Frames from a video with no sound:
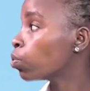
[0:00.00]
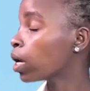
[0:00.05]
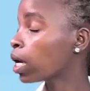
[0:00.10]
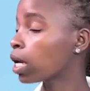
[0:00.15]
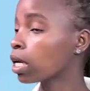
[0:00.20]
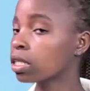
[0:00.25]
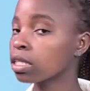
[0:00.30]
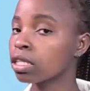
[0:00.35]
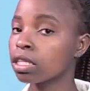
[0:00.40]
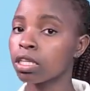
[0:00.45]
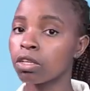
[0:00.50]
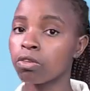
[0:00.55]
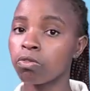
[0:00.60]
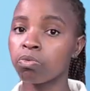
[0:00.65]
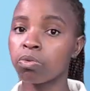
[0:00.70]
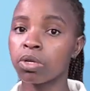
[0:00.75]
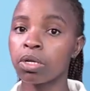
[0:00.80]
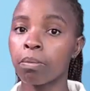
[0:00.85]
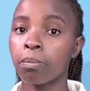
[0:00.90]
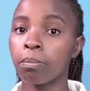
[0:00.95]
2x
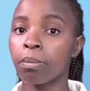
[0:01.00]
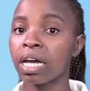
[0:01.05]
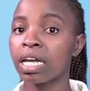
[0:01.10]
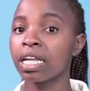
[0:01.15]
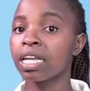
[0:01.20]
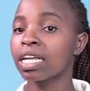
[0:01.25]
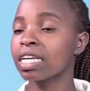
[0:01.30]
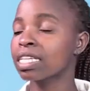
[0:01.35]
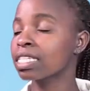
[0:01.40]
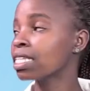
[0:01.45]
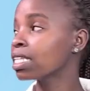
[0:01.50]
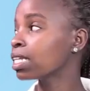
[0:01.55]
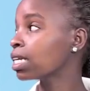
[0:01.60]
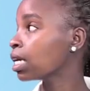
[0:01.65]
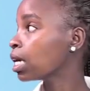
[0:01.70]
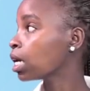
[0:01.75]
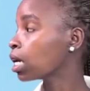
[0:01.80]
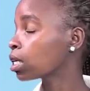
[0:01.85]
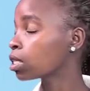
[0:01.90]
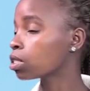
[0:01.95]
cubed minus
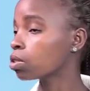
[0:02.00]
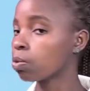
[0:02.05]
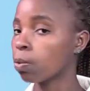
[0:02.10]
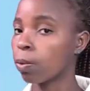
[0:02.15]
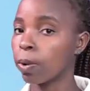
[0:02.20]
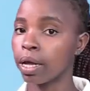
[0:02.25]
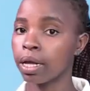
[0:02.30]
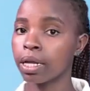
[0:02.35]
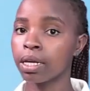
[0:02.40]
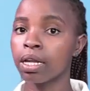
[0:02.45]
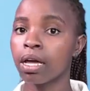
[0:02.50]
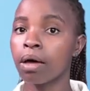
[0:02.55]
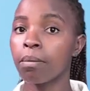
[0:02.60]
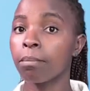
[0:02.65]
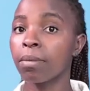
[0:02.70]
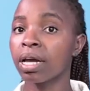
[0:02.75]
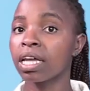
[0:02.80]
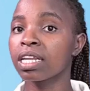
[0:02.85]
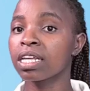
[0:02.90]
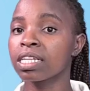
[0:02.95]
3x squared
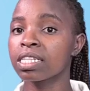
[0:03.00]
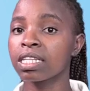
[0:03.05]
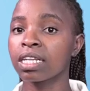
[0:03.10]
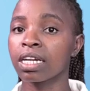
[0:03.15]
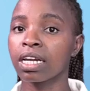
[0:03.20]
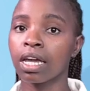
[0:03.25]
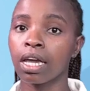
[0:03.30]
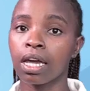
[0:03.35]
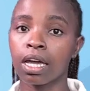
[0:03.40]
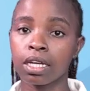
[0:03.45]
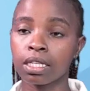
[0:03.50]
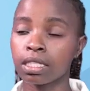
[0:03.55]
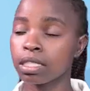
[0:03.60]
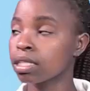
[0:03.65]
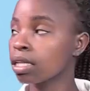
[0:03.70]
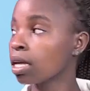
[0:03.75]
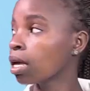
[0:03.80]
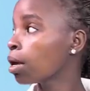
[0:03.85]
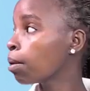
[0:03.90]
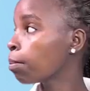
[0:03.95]
minus 3x
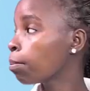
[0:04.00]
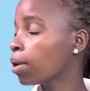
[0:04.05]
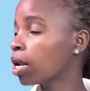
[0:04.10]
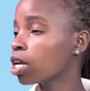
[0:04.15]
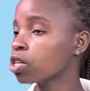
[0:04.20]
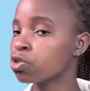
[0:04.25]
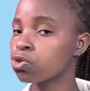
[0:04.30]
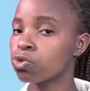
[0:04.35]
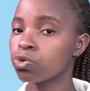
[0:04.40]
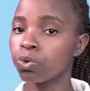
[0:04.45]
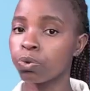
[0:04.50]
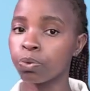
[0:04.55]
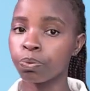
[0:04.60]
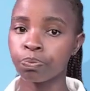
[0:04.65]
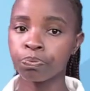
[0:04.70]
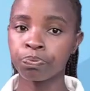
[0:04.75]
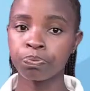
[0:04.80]
plus 2.